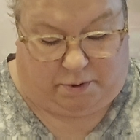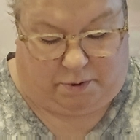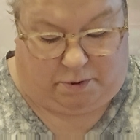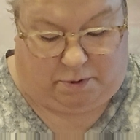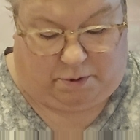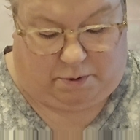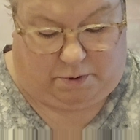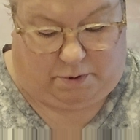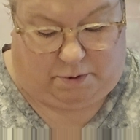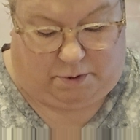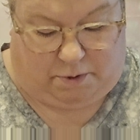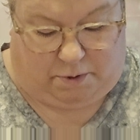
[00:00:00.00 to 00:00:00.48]

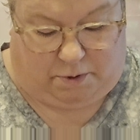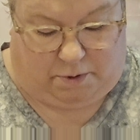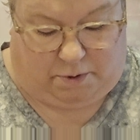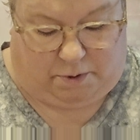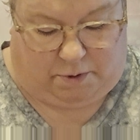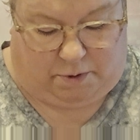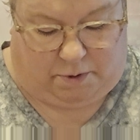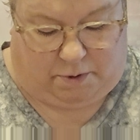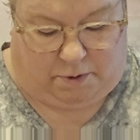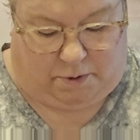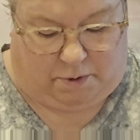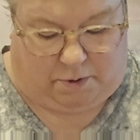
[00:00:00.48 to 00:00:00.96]

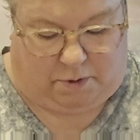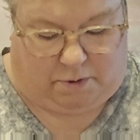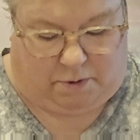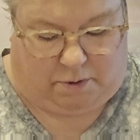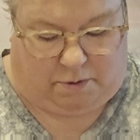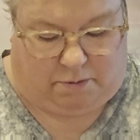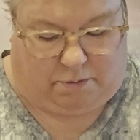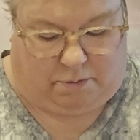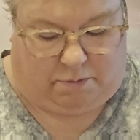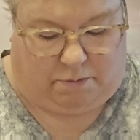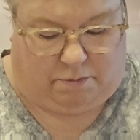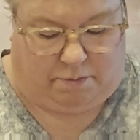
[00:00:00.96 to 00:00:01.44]

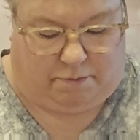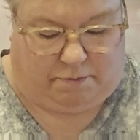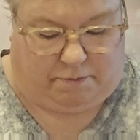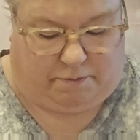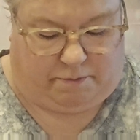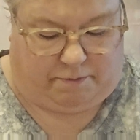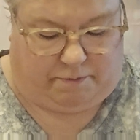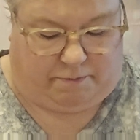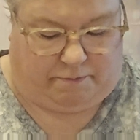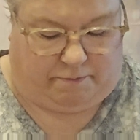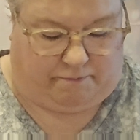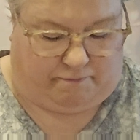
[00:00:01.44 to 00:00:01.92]

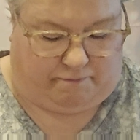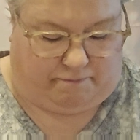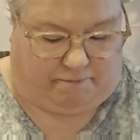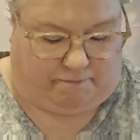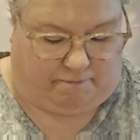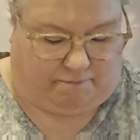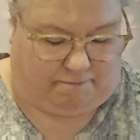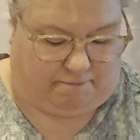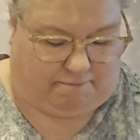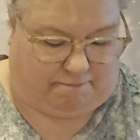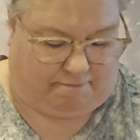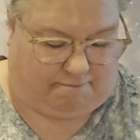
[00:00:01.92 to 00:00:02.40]

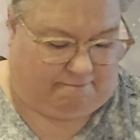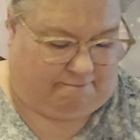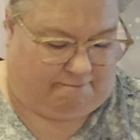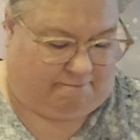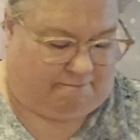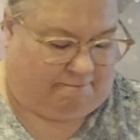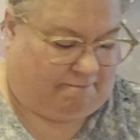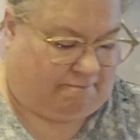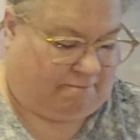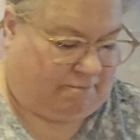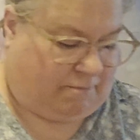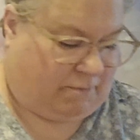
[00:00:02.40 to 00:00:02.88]

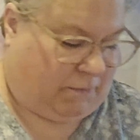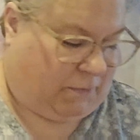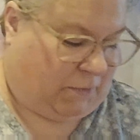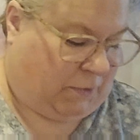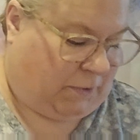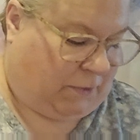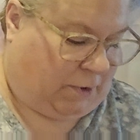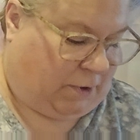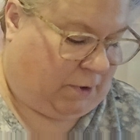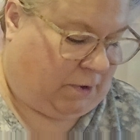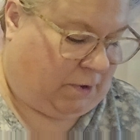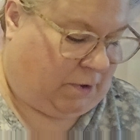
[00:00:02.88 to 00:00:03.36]

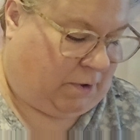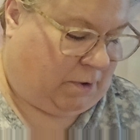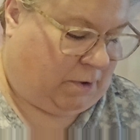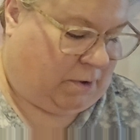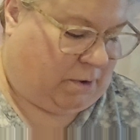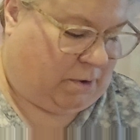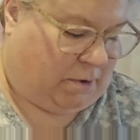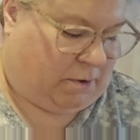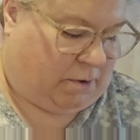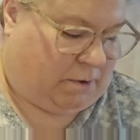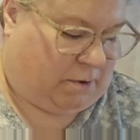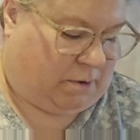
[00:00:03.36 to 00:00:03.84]

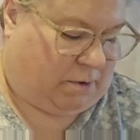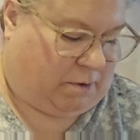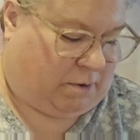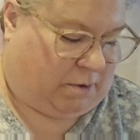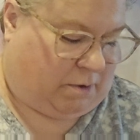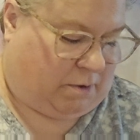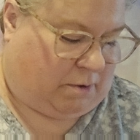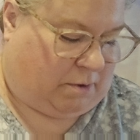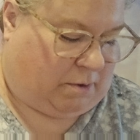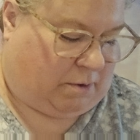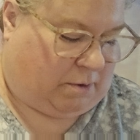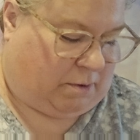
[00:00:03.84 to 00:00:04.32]

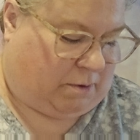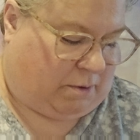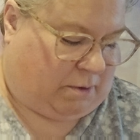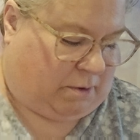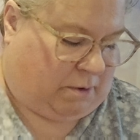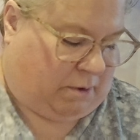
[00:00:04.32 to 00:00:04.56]
Nothing is said.